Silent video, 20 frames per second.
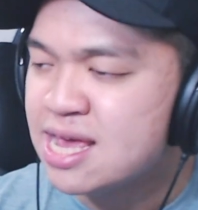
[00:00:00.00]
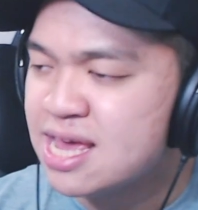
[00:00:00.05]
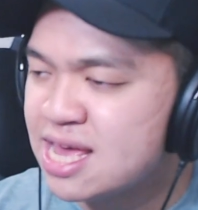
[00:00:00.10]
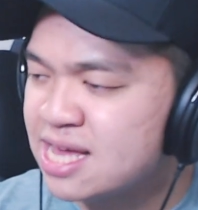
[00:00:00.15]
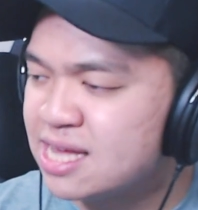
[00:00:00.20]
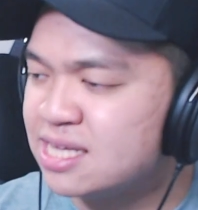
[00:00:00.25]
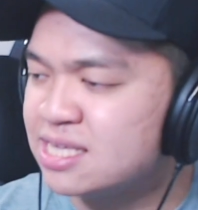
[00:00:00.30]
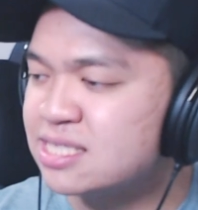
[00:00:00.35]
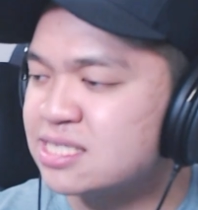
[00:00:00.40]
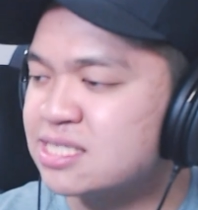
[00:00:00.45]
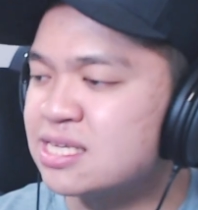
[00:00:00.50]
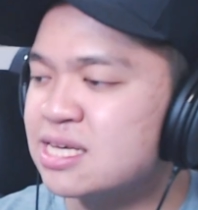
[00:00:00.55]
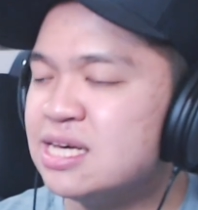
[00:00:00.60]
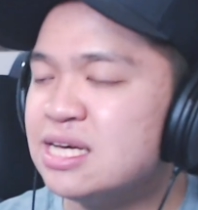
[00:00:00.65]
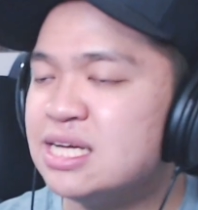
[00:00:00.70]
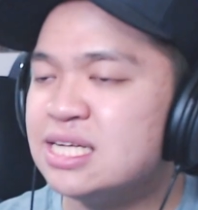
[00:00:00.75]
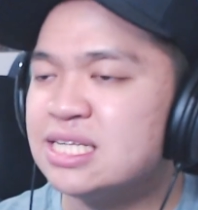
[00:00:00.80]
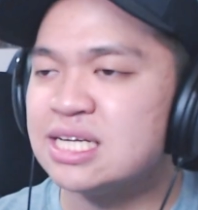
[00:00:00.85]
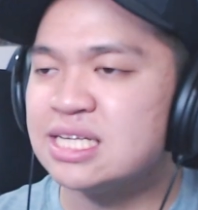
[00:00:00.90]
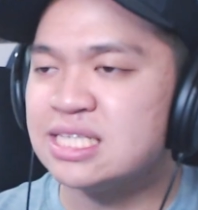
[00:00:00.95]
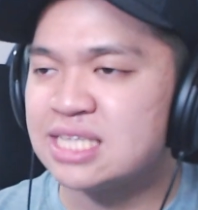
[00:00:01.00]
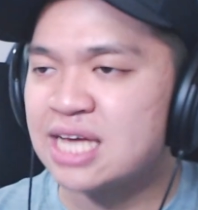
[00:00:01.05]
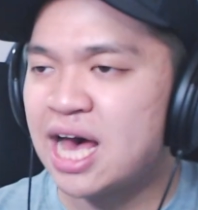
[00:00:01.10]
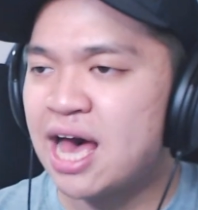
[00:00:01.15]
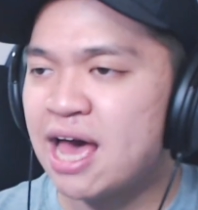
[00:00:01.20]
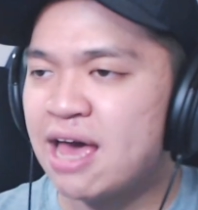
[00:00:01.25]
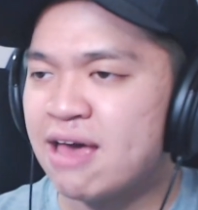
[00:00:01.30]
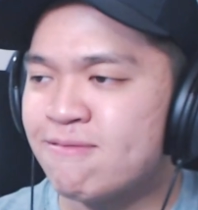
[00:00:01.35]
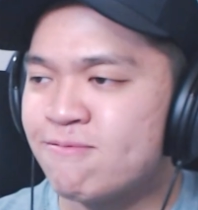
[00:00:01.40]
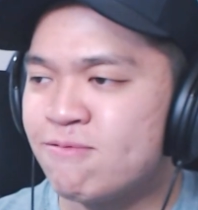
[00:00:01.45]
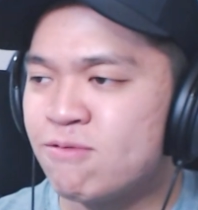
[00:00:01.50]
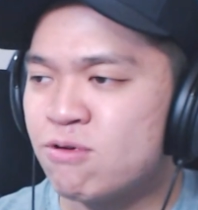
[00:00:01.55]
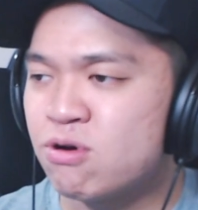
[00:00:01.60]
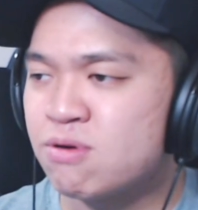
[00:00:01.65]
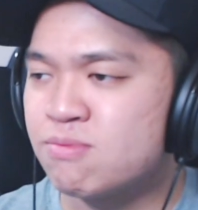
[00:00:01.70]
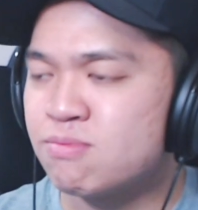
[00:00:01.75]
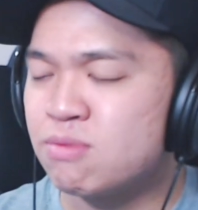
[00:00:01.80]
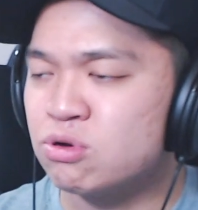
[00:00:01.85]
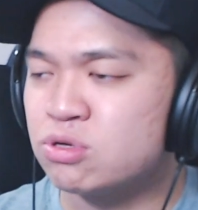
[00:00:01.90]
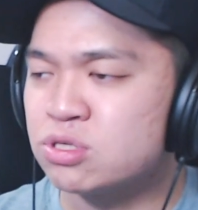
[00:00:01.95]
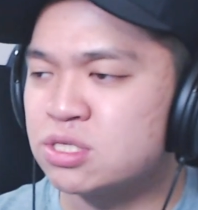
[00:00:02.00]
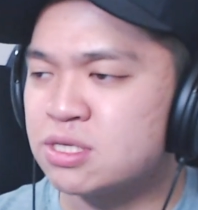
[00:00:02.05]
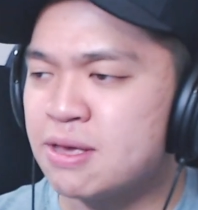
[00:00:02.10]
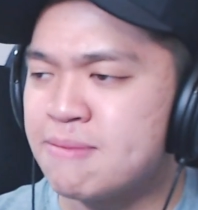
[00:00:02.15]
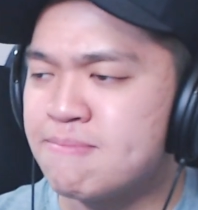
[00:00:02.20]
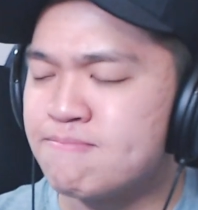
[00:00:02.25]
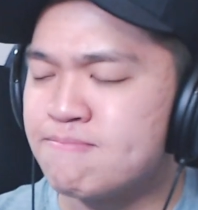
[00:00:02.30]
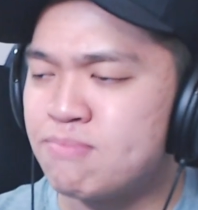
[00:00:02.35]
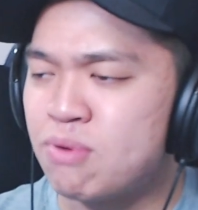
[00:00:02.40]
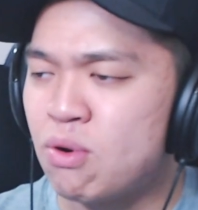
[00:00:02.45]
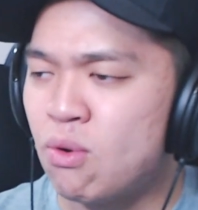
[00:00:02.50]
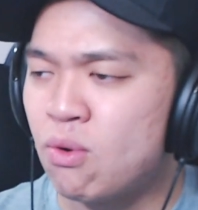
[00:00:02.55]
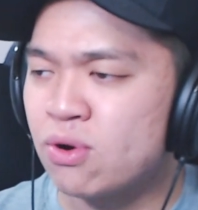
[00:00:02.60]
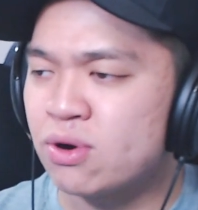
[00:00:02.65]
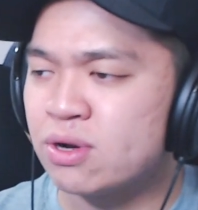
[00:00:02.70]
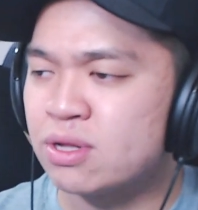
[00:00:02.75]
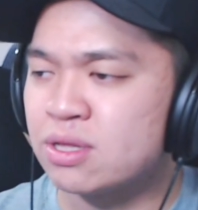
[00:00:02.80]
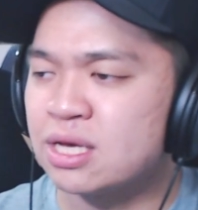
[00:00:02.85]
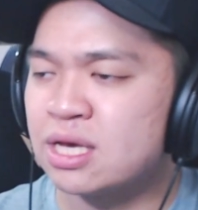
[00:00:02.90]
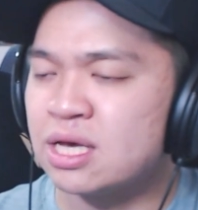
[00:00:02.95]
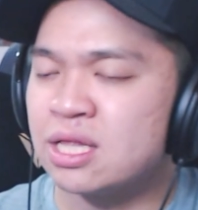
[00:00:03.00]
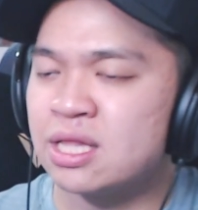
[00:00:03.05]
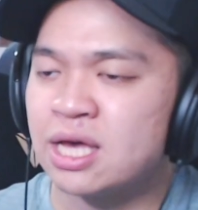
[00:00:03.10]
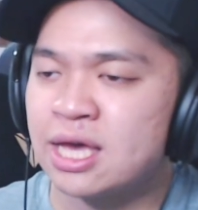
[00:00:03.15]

is to die for, most importantly.